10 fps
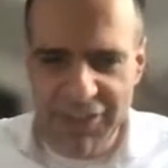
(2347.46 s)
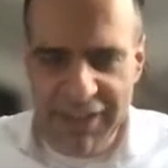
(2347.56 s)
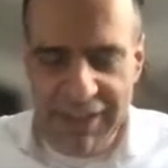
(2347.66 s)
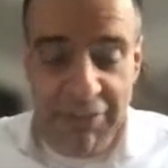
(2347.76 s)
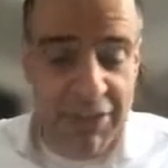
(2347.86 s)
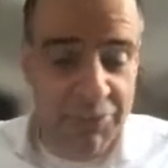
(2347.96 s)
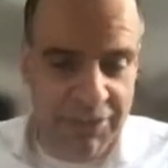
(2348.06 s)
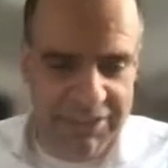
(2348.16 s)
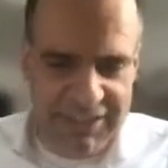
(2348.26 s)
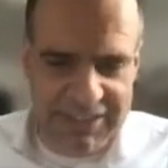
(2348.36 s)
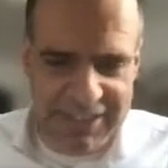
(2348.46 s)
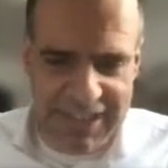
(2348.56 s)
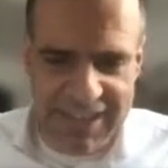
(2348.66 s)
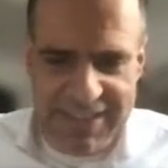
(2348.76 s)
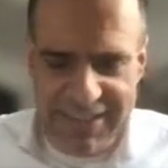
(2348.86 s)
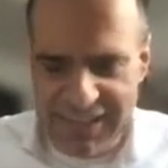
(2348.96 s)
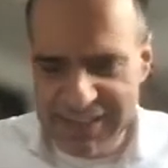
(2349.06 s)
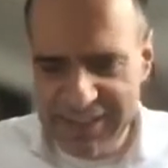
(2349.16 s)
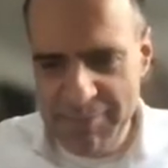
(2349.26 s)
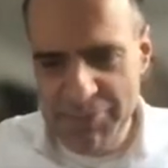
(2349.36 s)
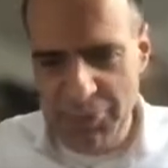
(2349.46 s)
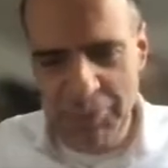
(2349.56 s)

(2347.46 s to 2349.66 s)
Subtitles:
and which was the slides I skipped